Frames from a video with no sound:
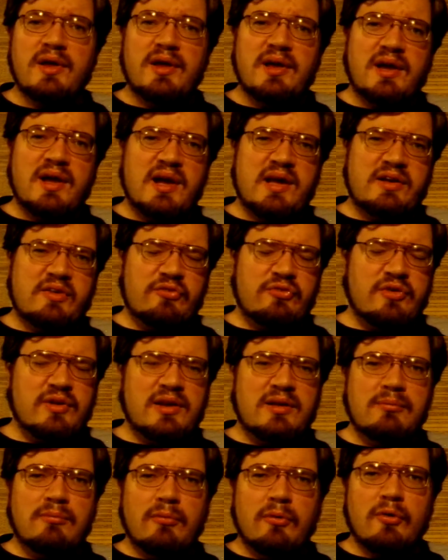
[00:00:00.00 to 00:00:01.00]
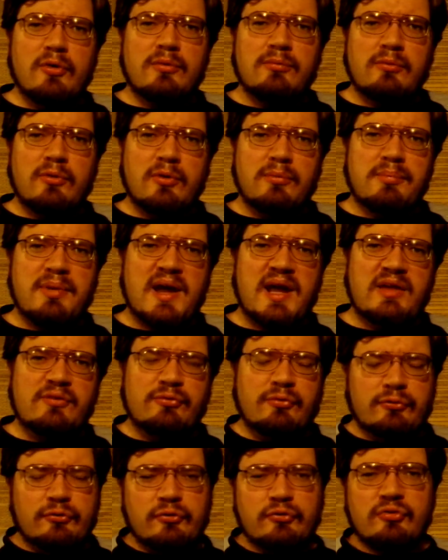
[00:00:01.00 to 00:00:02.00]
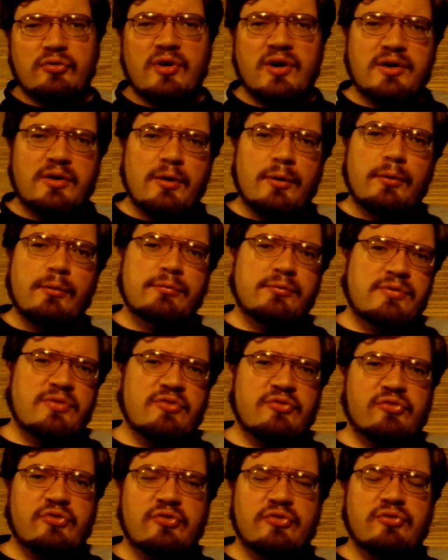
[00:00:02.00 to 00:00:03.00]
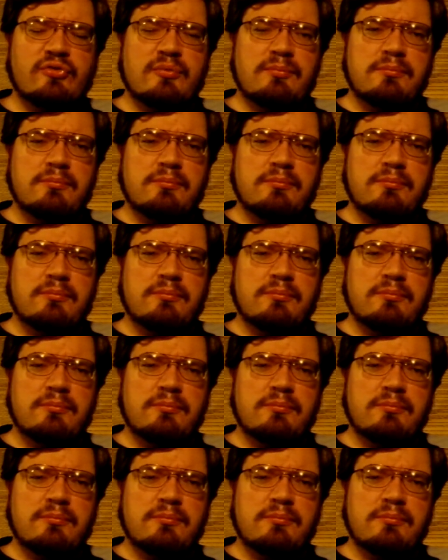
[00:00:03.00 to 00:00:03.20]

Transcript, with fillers: And it's getting more and more painful to try and go on with the system.